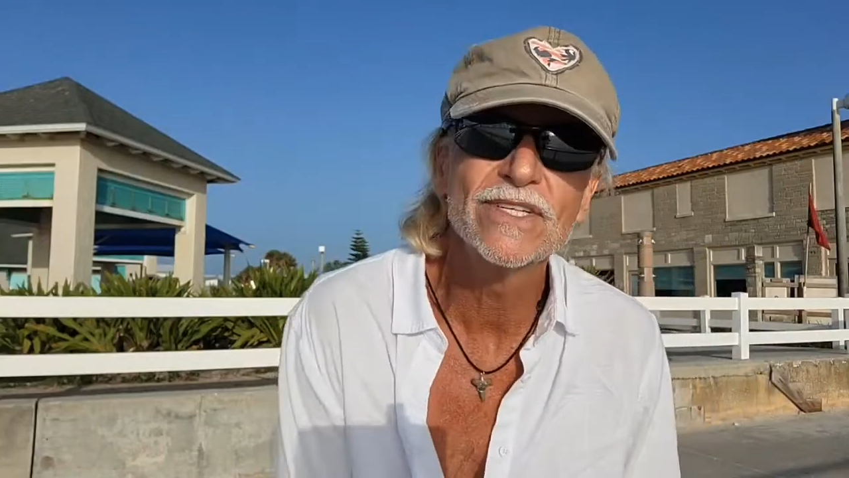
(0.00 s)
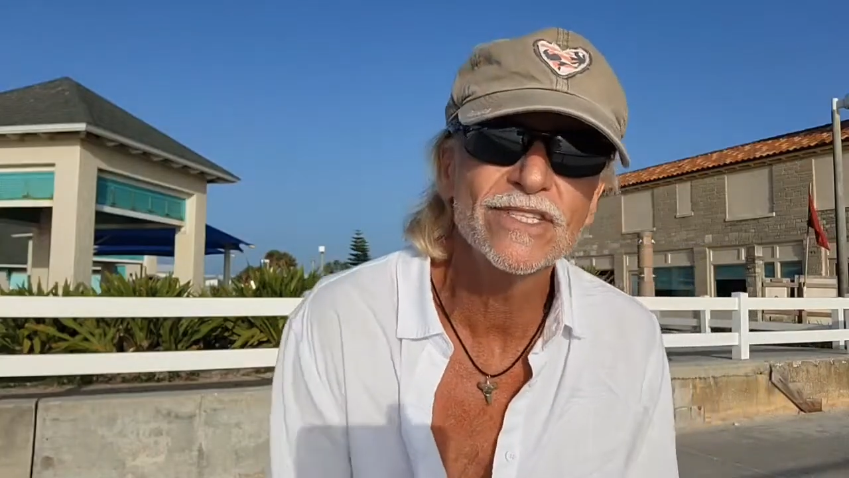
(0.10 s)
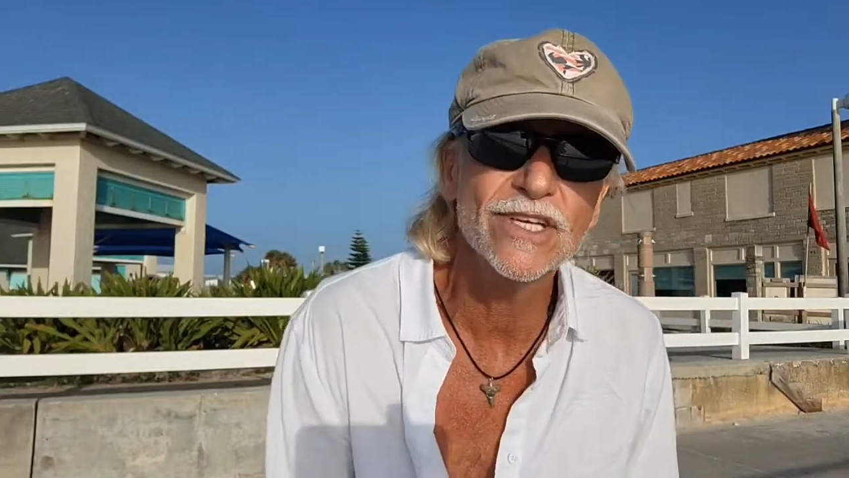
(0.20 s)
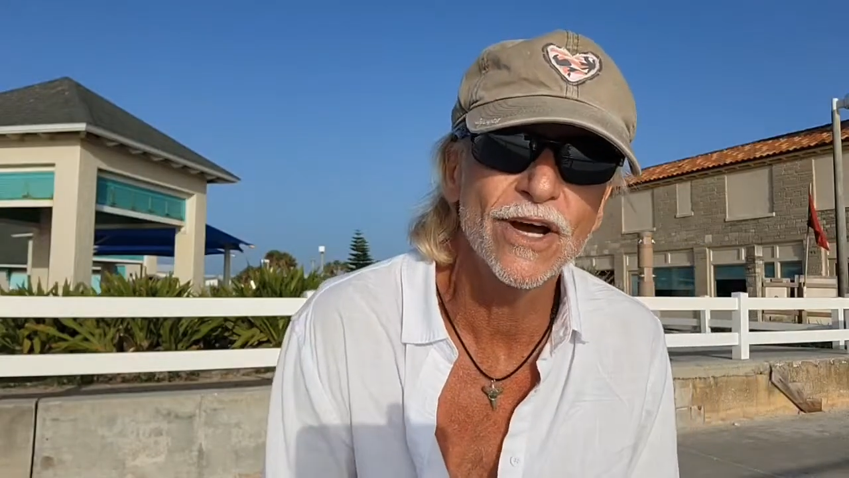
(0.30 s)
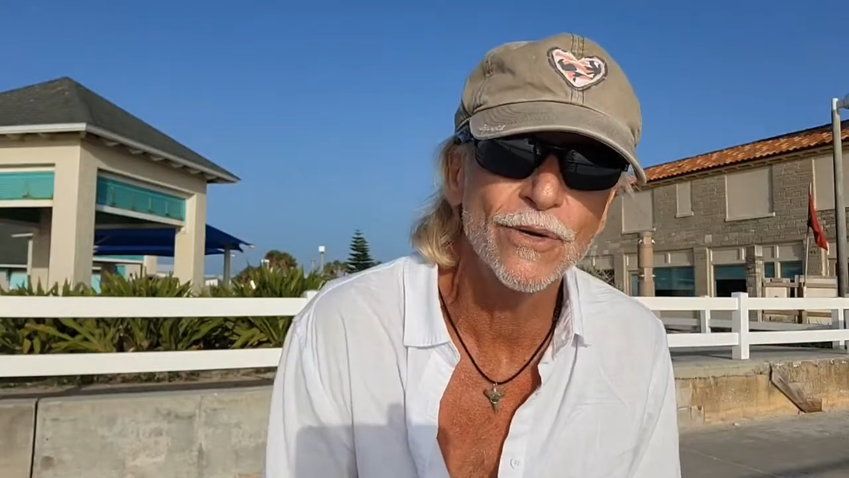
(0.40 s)

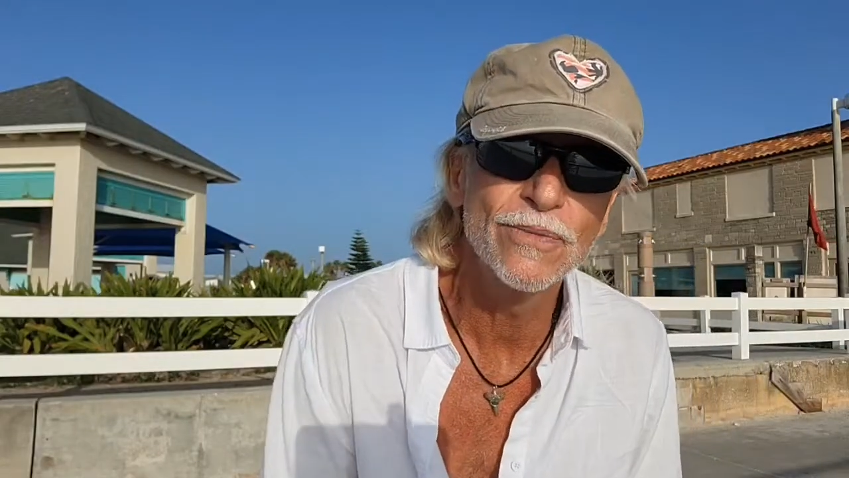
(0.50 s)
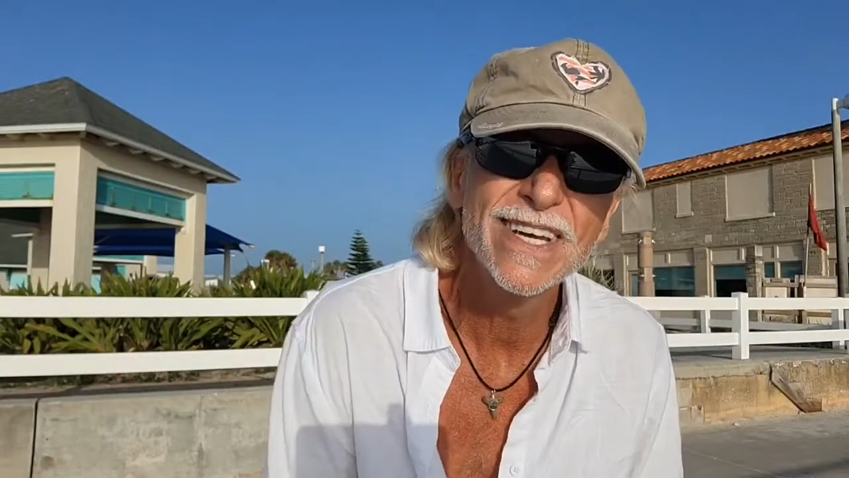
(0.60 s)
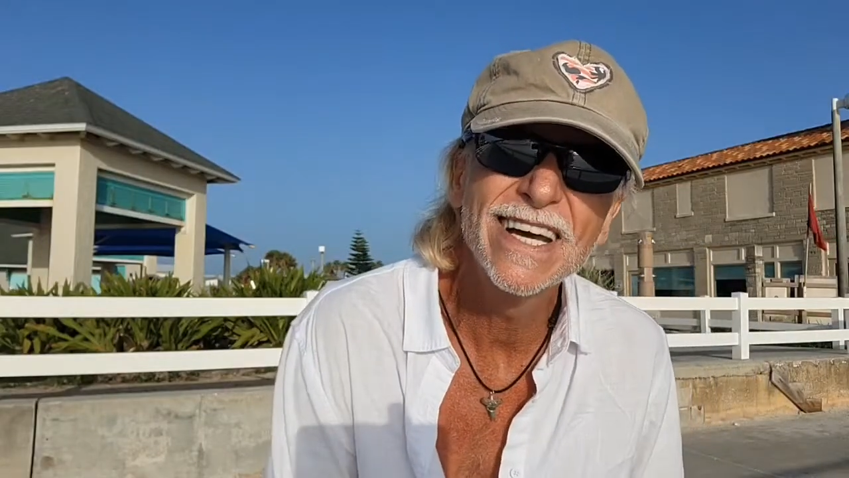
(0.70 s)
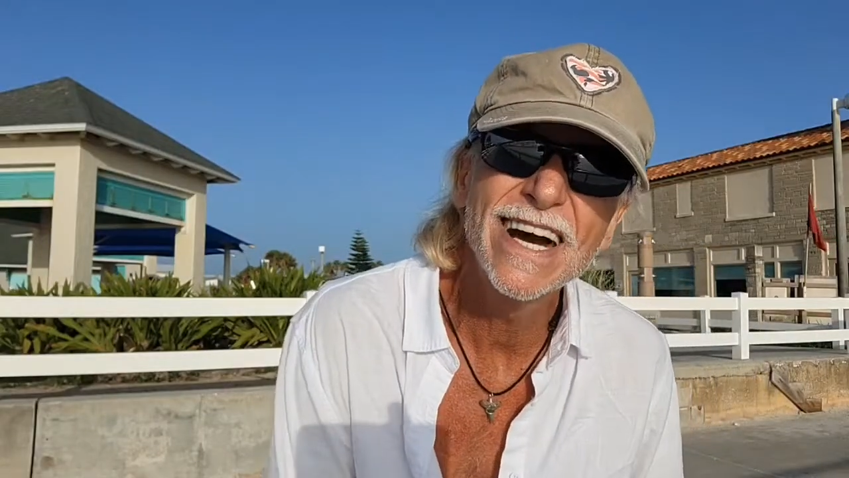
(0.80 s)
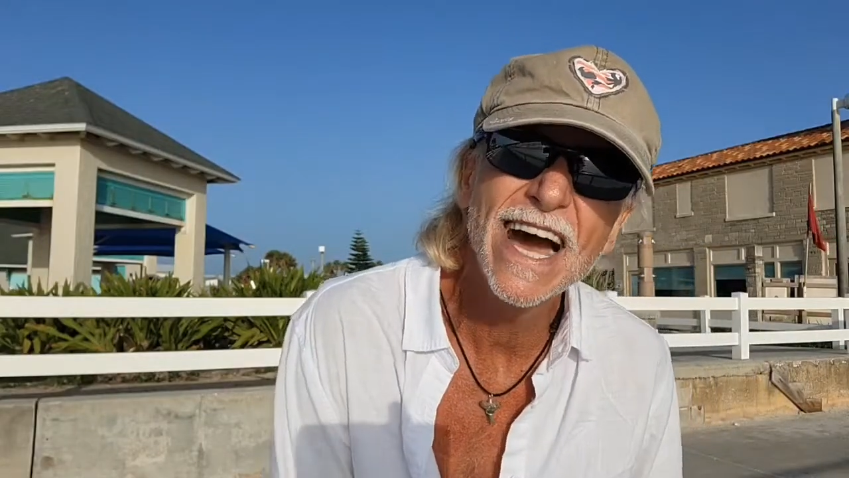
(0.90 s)
So
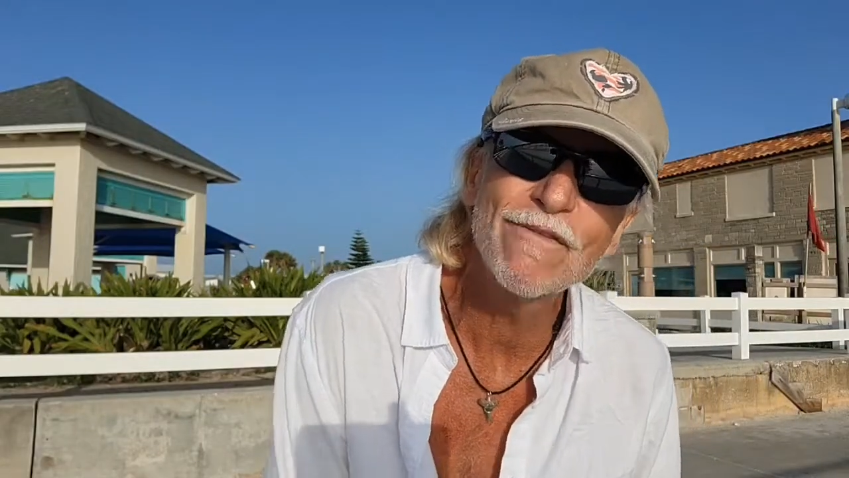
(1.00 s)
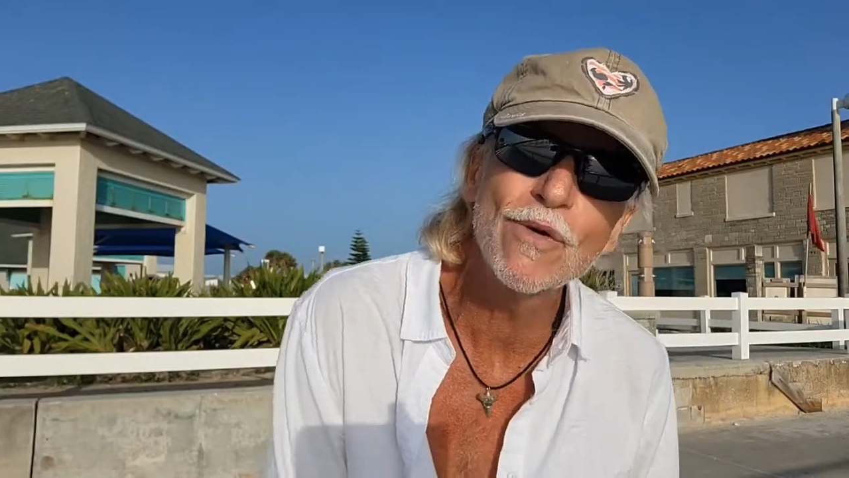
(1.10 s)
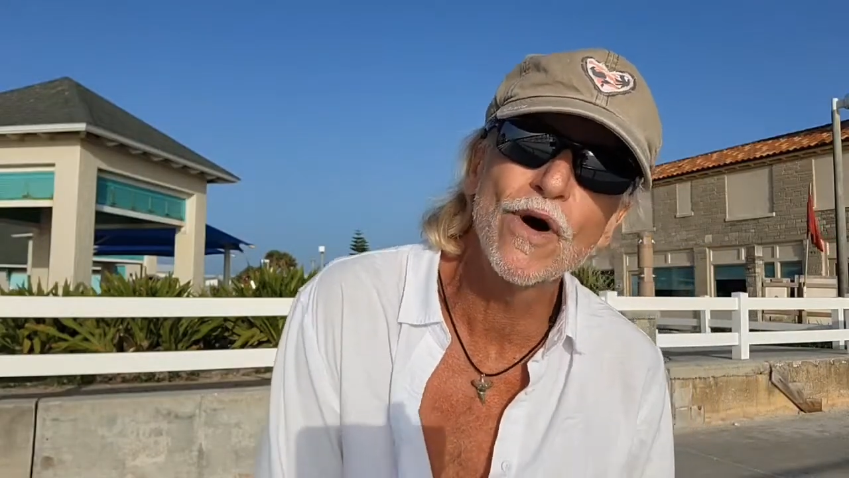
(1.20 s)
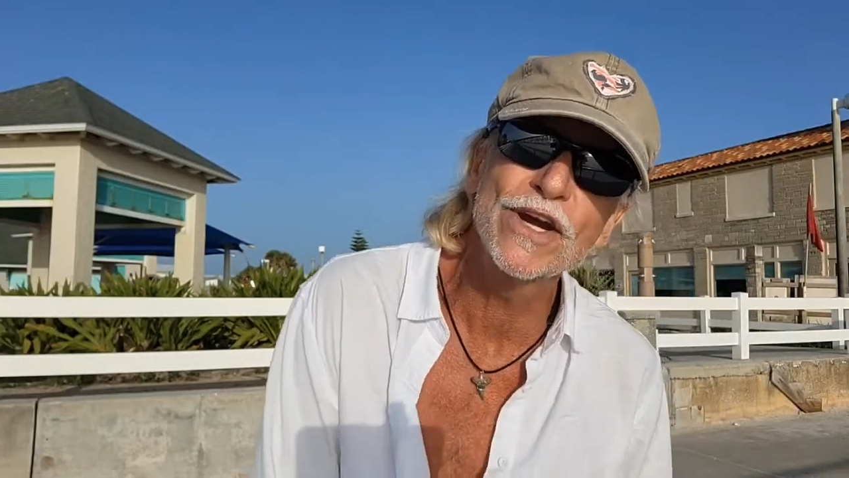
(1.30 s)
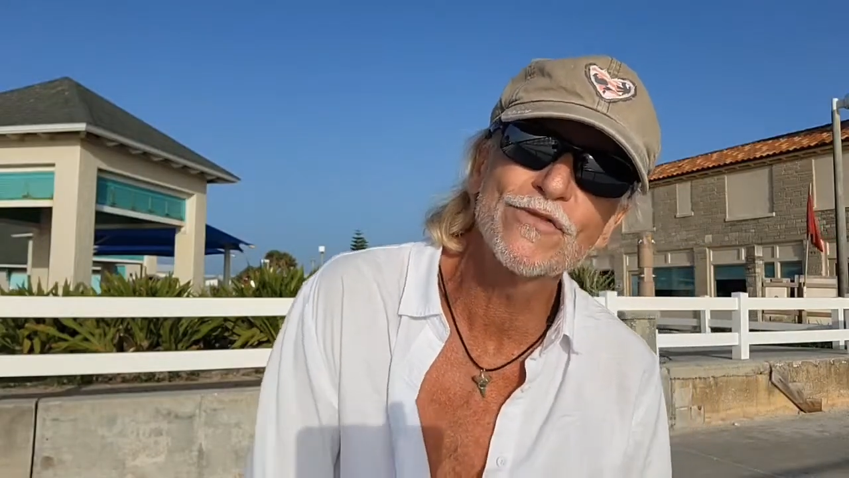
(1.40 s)
have a
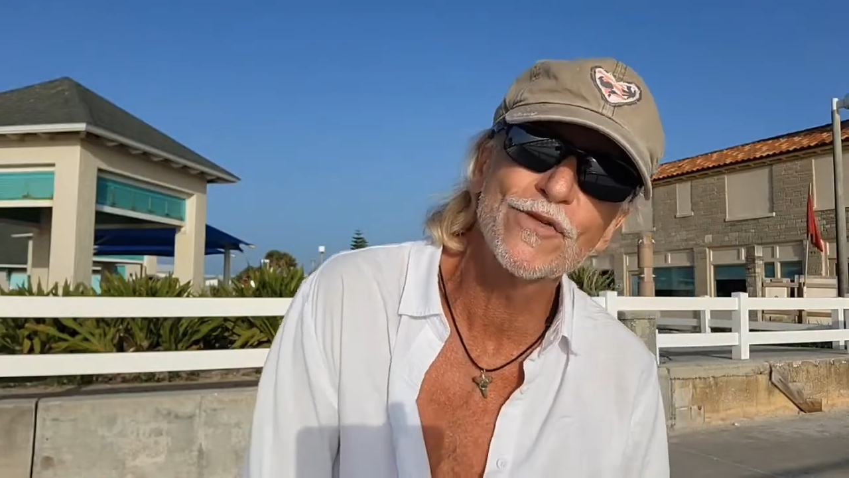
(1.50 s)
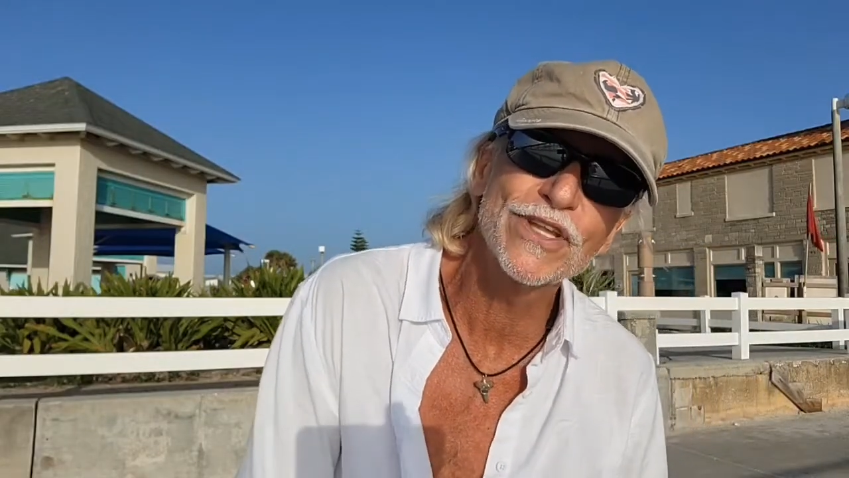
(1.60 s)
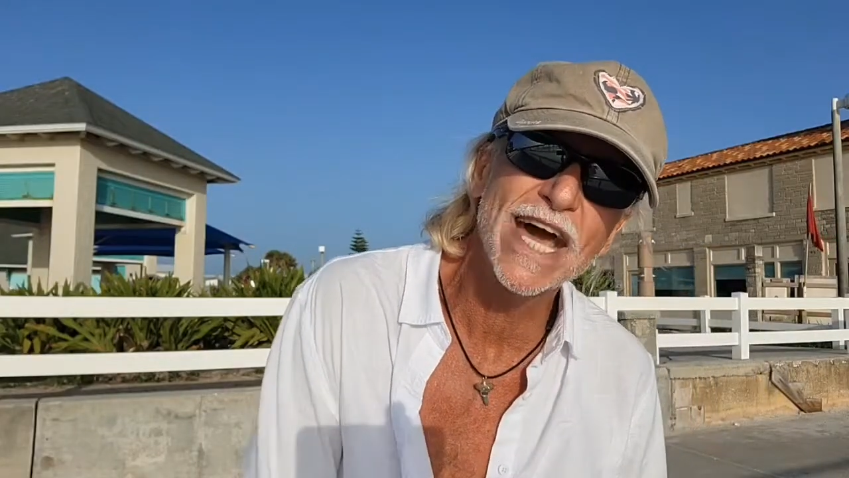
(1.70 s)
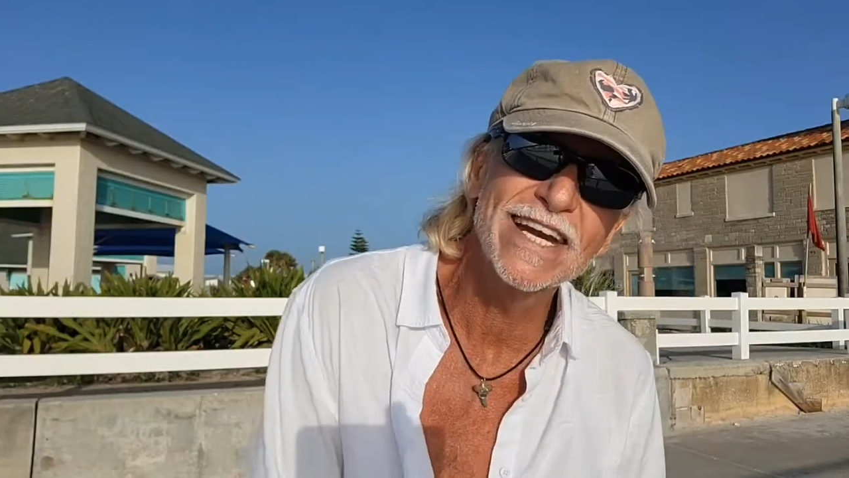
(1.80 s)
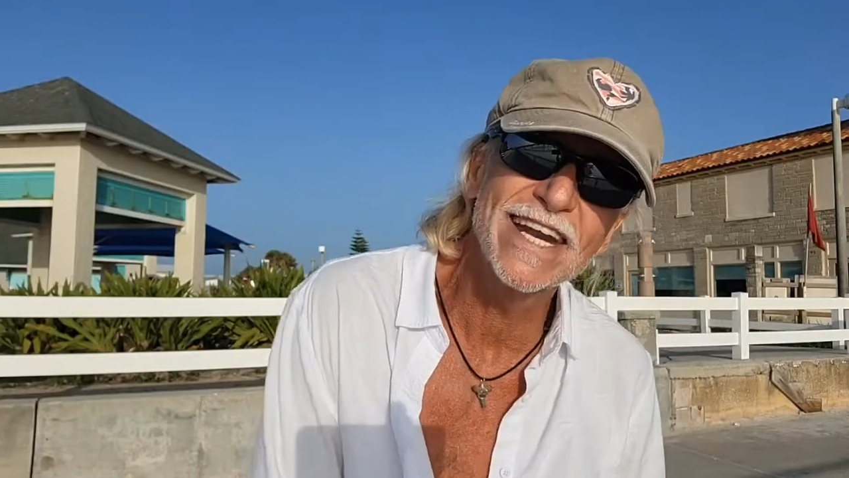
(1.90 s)
wonderful
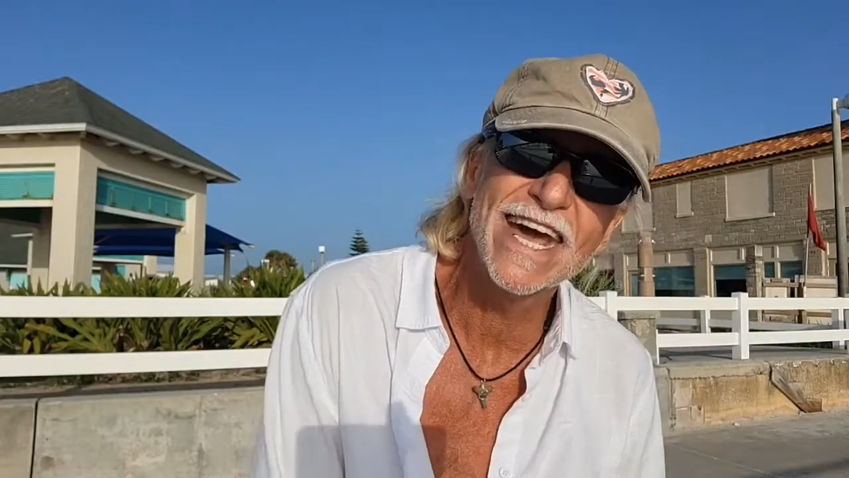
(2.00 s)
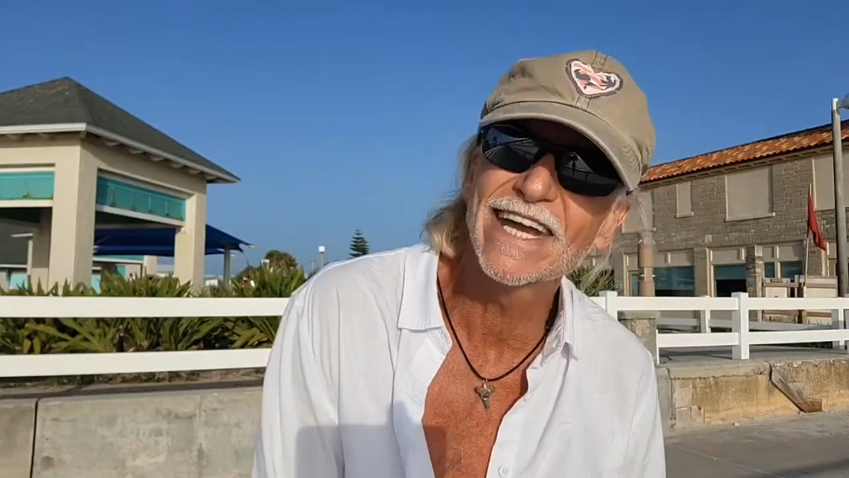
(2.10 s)
day today.